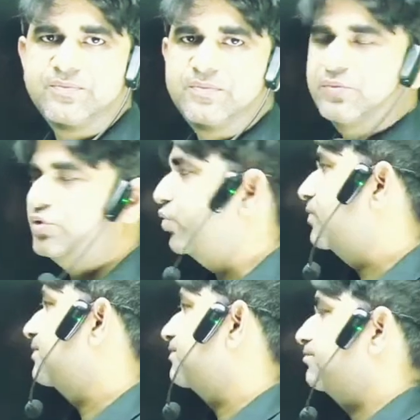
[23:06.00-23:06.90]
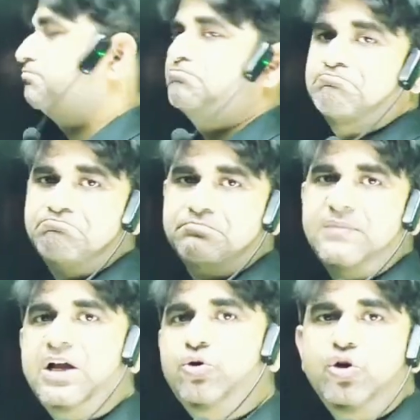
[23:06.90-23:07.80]
So
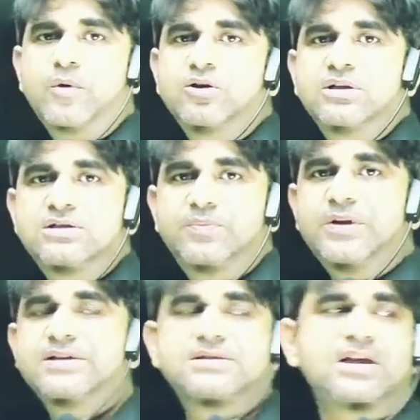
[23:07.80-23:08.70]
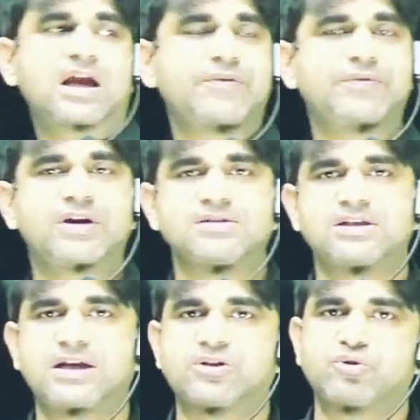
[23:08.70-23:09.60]
I don't know about the answer. Please, everyone, answer
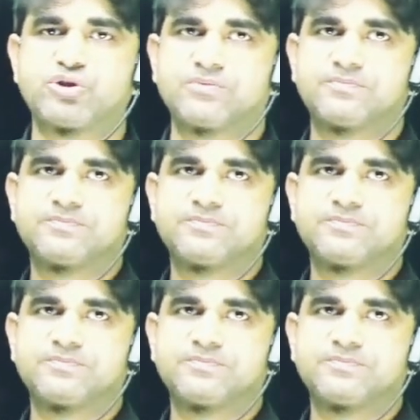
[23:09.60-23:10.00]
that question.